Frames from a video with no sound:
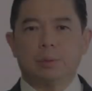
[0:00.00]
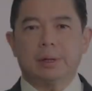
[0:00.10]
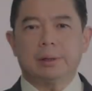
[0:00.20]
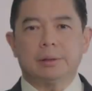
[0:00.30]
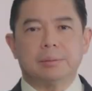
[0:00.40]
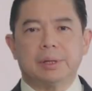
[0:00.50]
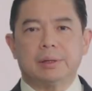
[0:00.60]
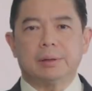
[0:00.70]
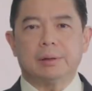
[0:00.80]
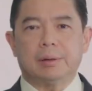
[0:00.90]
we are in the
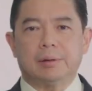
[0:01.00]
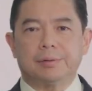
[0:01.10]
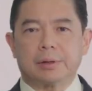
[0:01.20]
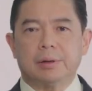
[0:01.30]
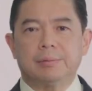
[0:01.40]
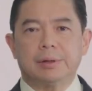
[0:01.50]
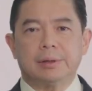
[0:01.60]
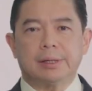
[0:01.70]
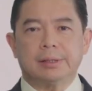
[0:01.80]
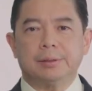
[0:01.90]
middle of the COVID
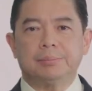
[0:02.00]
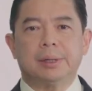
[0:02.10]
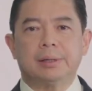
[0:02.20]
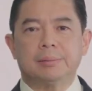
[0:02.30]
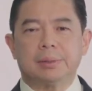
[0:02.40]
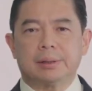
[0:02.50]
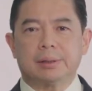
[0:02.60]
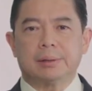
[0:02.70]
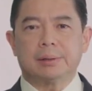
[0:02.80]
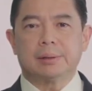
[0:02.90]
19 pandemic,
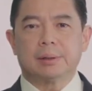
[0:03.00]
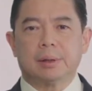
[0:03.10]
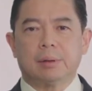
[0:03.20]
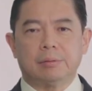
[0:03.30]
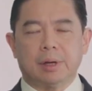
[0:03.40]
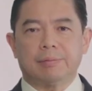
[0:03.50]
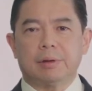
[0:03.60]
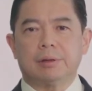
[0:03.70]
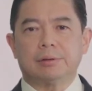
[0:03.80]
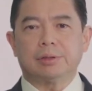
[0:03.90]
we have
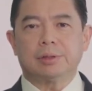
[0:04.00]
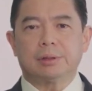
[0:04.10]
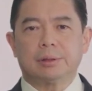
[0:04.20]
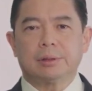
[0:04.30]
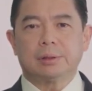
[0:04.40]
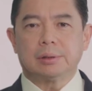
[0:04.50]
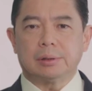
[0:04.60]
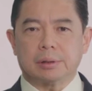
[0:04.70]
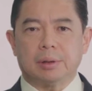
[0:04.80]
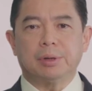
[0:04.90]
launched
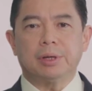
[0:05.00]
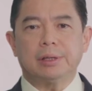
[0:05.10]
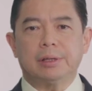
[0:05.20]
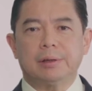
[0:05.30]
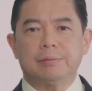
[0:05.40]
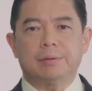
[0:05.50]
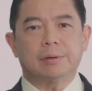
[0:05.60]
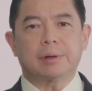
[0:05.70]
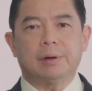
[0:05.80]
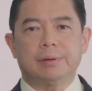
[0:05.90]
the Community for
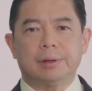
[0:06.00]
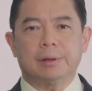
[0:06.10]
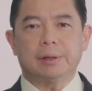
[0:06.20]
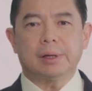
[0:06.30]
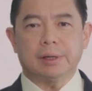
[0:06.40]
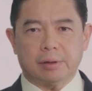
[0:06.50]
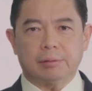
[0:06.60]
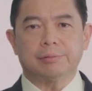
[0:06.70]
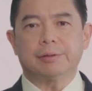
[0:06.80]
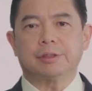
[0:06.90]
COVID as
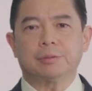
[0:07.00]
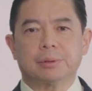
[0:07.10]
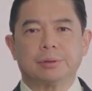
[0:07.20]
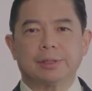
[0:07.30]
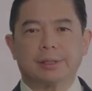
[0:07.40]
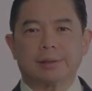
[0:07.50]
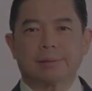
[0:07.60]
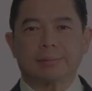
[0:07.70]
our first project.